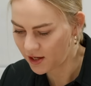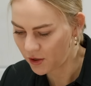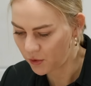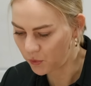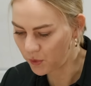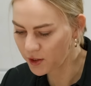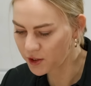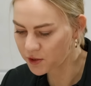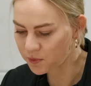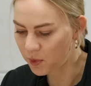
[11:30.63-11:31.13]

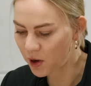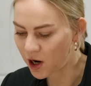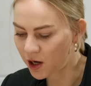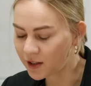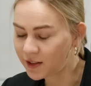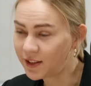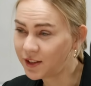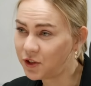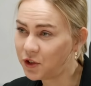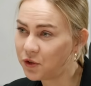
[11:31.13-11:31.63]
Which
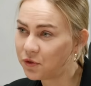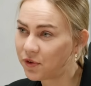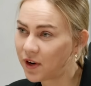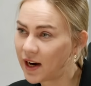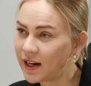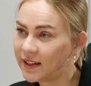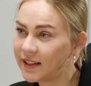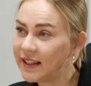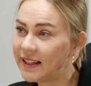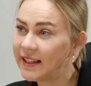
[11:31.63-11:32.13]
part did you
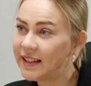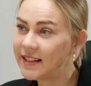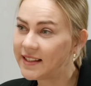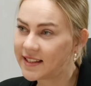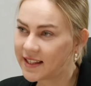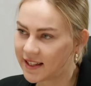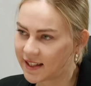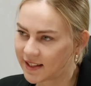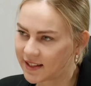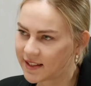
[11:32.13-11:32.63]
find the
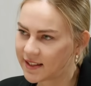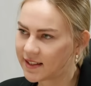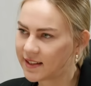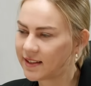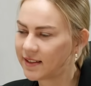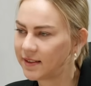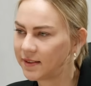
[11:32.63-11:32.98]
easiest?